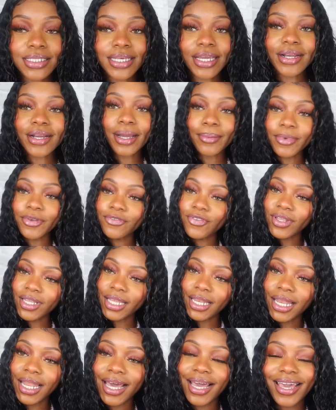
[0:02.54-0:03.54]
hair got me
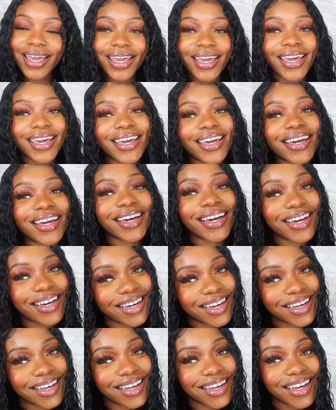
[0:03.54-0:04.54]
feeling like
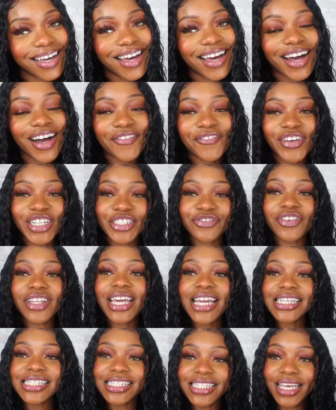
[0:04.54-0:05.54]
a fish
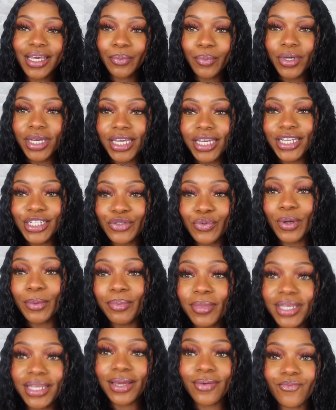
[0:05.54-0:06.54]
fillet sandwich with
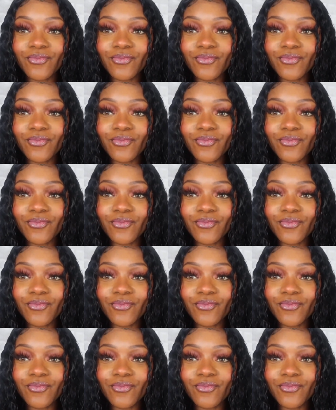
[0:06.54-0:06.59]
medium